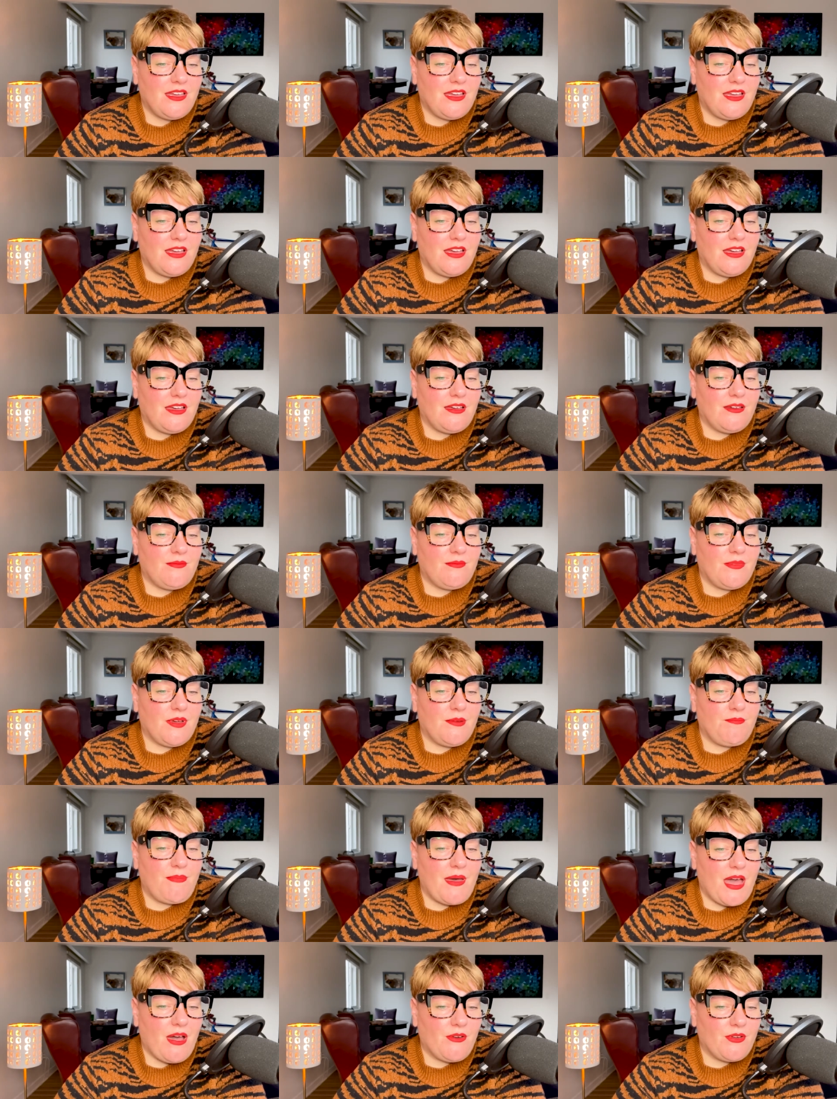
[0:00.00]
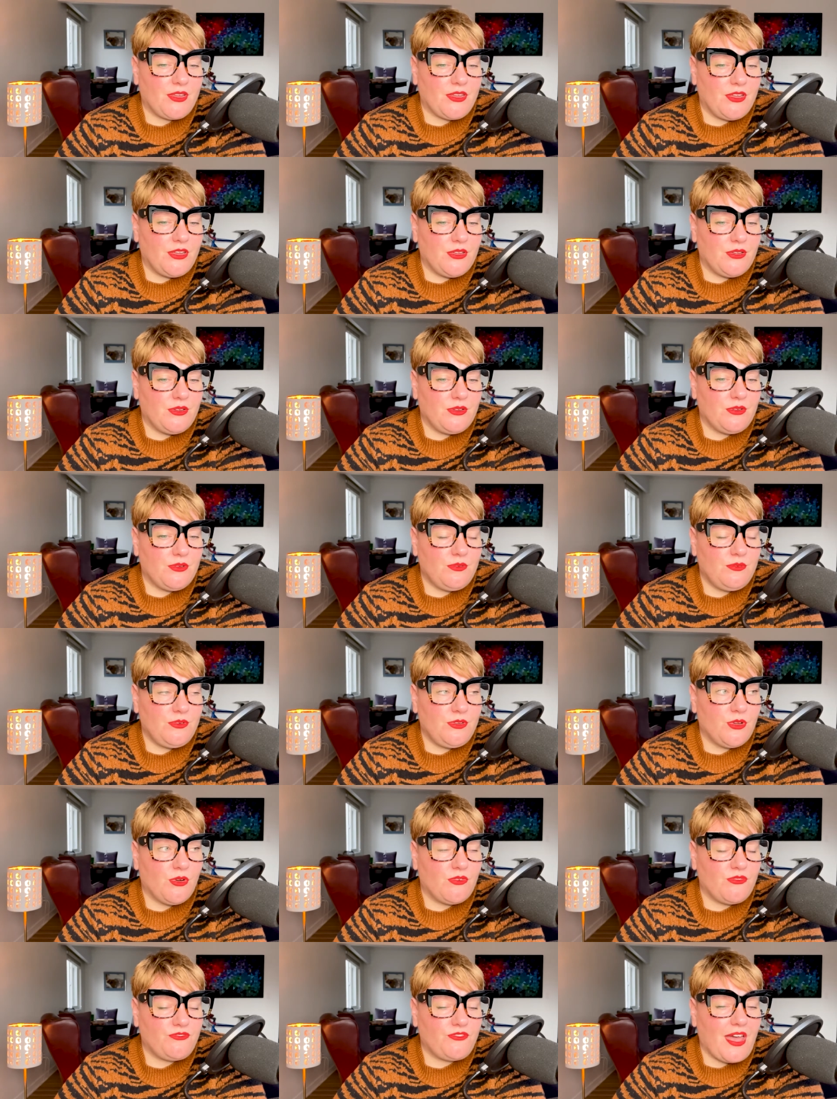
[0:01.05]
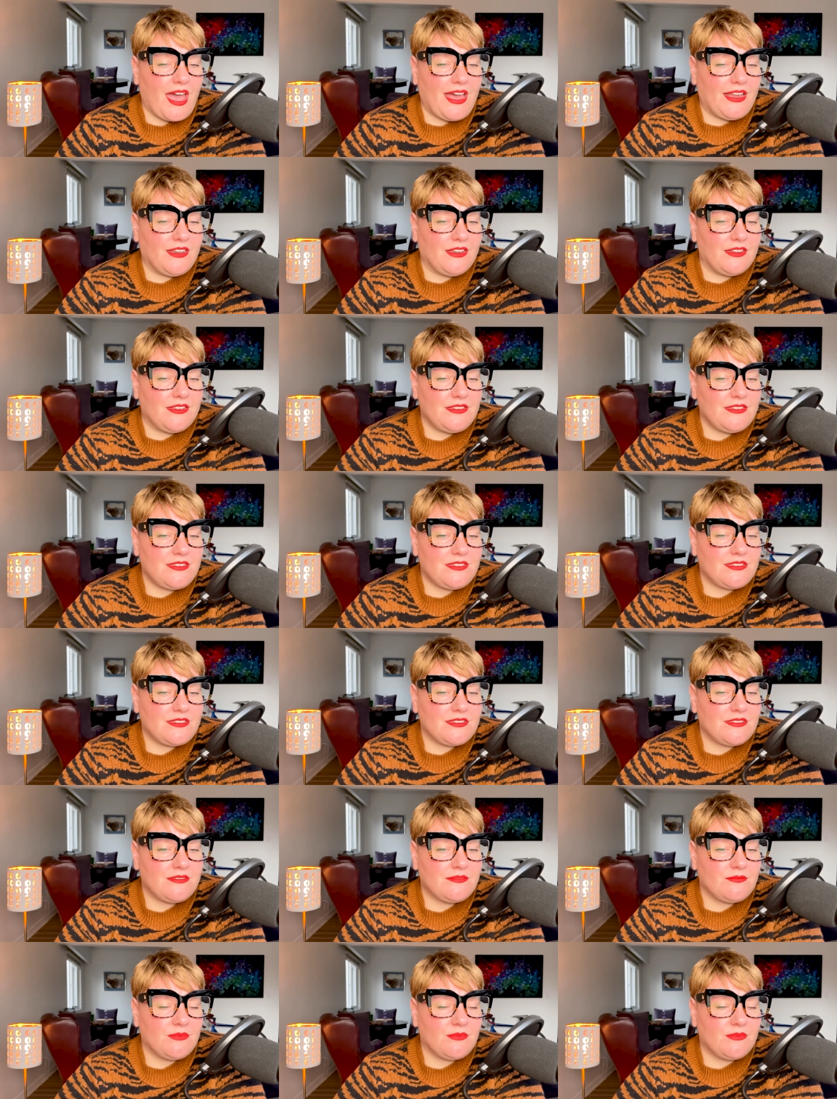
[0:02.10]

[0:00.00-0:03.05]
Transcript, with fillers: um, about you, your fatness.